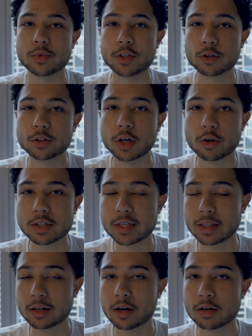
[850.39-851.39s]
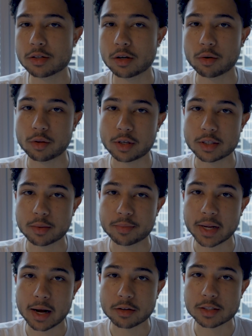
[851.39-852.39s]
you'll notice that there are certainly some
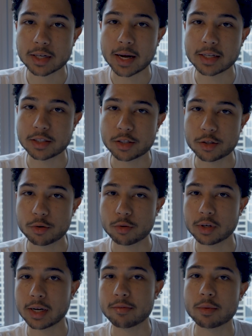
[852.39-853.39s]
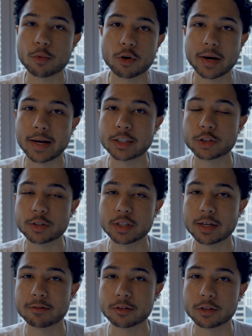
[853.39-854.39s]
downsides to kind of the more
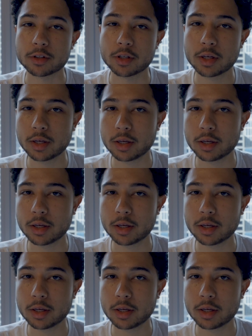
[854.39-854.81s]
entry-level